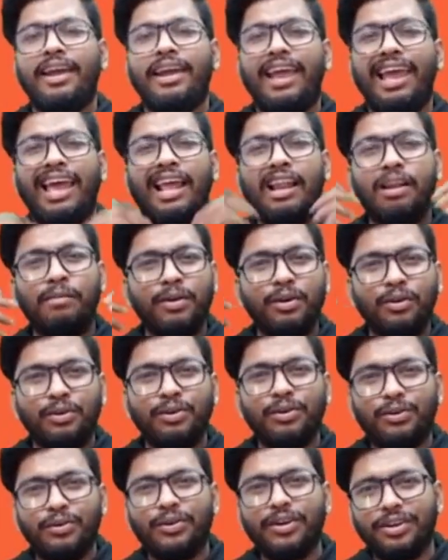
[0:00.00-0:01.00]
help you
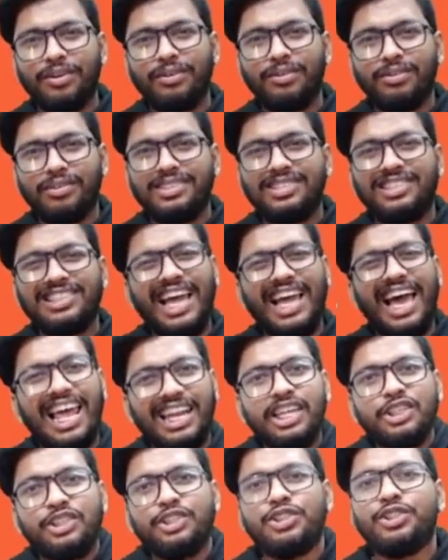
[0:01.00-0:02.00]
to, you know,
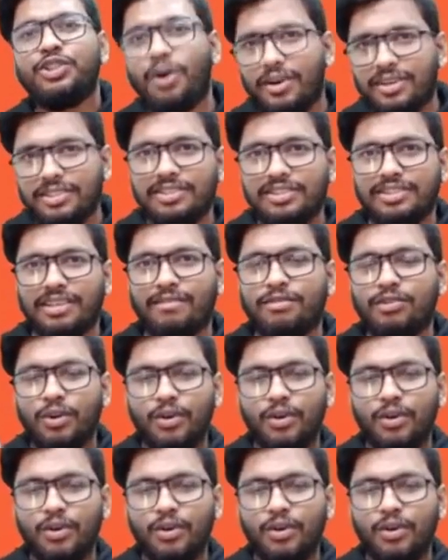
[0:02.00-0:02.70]
challenge yourself.